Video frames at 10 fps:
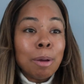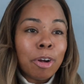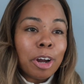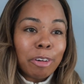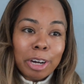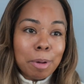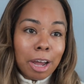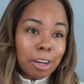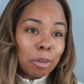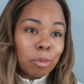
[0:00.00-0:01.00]
I'm already ready to
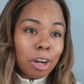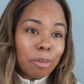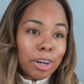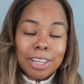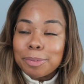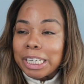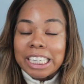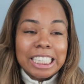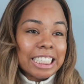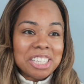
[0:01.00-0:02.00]
buy another one already
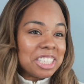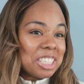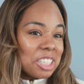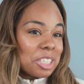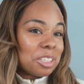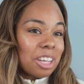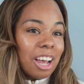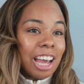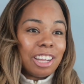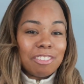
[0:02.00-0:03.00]
because this is just,
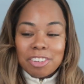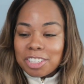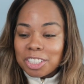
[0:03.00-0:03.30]
I love